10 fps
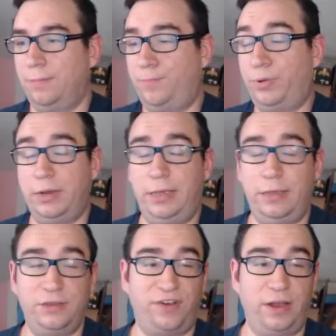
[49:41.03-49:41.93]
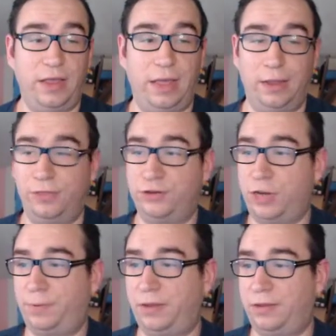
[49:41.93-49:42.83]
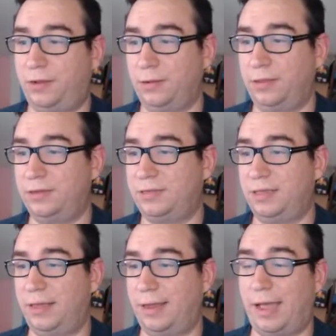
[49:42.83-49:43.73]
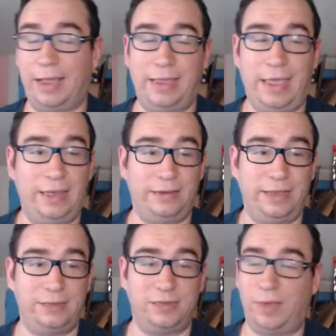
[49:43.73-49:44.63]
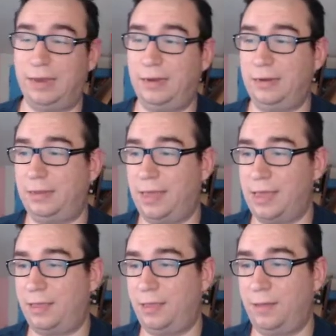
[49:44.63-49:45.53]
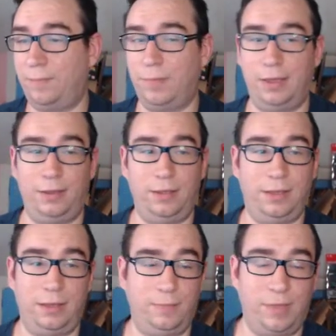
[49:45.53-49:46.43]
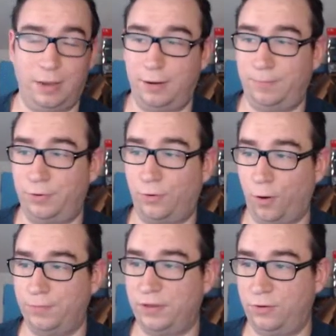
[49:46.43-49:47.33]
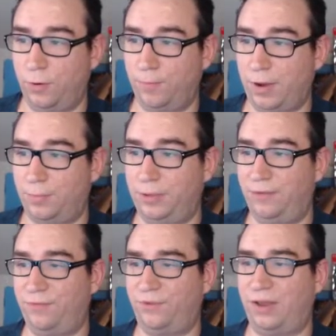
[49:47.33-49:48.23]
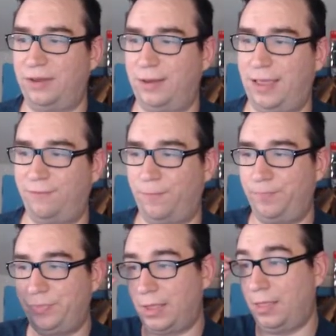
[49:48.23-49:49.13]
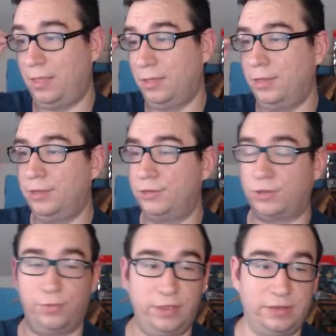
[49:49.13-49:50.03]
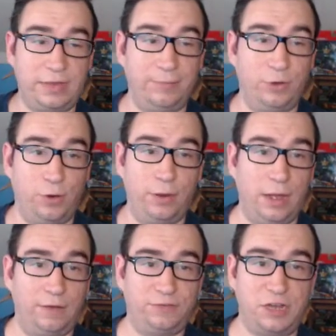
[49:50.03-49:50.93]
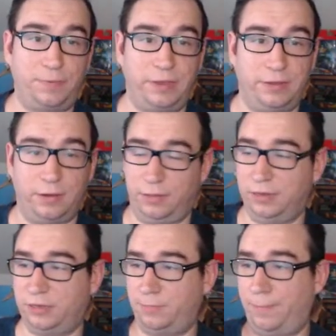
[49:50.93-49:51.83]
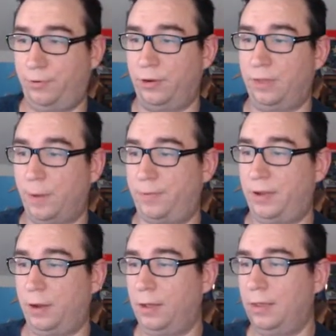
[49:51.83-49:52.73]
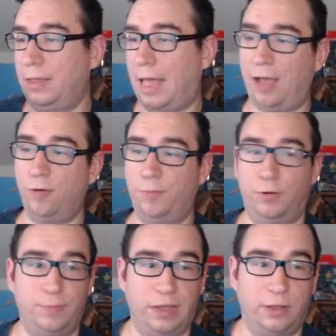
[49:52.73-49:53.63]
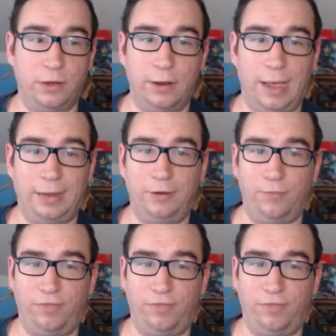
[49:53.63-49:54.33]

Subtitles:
but he is very high on the JP tier list, and I can't test him. I didn't get him. I'm not gonna put orbs into him, probably, even if I did have him. So I'm going off JP tier list by putting him up here. I would put him at good. I don't